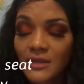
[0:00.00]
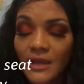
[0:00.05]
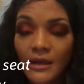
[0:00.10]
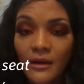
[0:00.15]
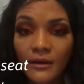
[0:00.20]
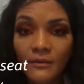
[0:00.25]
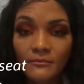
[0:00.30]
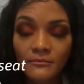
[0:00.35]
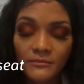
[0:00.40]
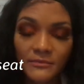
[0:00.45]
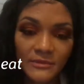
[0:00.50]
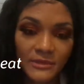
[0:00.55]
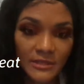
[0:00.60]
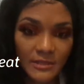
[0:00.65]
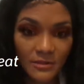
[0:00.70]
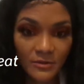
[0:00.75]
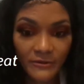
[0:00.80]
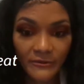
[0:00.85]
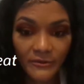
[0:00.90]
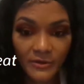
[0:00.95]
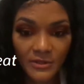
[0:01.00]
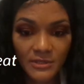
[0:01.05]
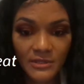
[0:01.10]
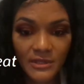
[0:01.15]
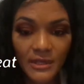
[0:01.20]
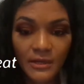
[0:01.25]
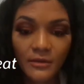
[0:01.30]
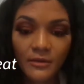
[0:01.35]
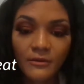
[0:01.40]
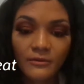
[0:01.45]
Uh, this is the first
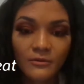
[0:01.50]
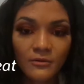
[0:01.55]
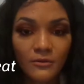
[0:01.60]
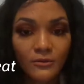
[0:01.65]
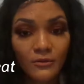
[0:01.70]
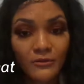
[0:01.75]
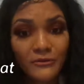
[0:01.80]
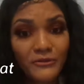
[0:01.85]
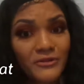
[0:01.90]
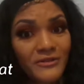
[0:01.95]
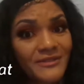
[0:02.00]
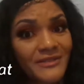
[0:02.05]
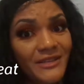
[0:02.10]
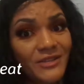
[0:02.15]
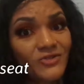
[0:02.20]
thing On the first day.